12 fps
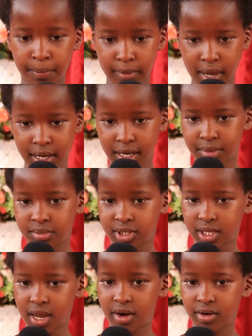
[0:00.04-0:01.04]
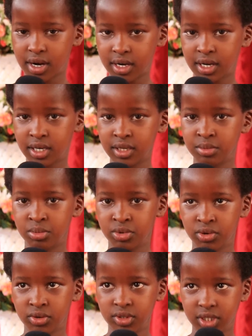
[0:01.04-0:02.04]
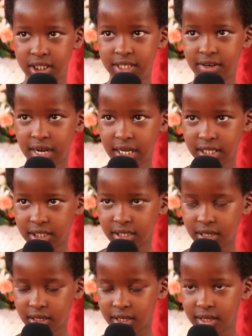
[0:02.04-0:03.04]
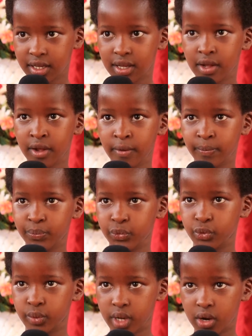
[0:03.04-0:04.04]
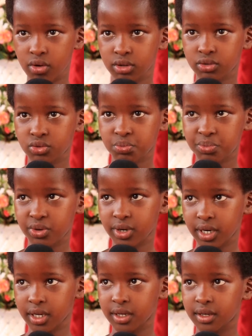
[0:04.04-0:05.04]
My name is Ariana Nimurunji Grande. We are going to pray.